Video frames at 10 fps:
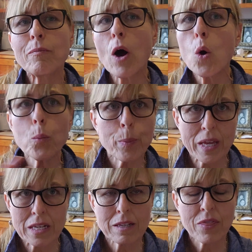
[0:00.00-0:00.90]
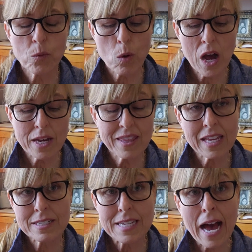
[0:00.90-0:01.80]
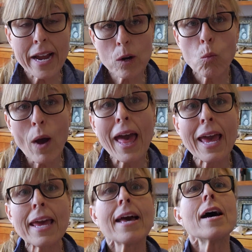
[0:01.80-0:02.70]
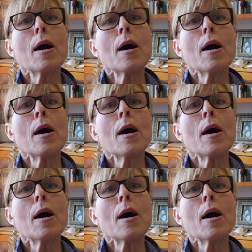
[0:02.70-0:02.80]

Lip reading: open the rod the entire way